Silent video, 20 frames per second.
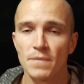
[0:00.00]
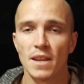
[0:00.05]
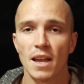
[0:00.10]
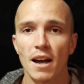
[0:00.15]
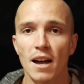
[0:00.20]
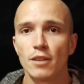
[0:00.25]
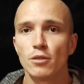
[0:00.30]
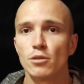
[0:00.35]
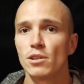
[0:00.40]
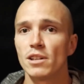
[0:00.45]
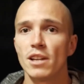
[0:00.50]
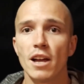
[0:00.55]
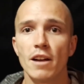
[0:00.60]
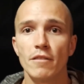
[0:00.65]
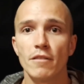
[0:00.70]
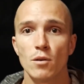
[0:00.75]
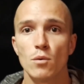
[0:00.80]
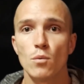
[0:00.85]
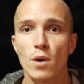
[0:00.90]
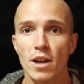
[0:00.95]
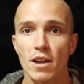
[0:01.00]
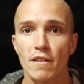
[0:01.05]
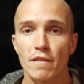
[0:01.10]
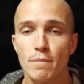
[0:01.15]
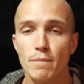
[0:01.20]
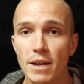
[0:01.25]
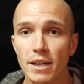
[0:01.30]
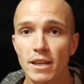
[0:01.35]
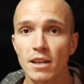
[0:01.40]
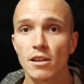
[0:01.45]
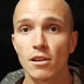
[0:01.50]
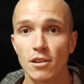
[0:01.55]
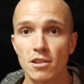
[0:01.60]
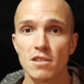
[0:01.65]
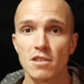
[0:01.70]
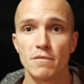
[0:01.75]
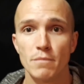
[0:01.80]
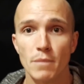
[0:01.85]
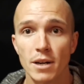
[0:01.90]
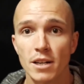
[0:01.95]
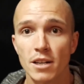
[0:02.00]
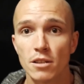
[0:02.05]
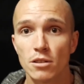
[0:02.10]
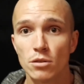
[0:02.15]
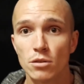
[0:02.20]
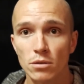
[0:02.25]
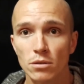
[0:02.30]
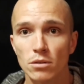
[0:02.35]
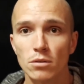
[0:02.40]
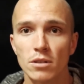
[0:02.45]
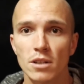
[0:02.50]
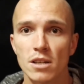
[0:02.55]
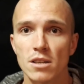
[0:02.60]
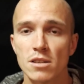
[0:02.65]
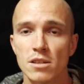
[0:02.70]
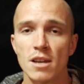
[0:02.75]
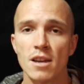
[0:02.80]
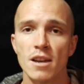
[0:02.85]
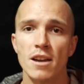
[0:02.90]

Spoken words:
I do not have a way of making lots of money to do this.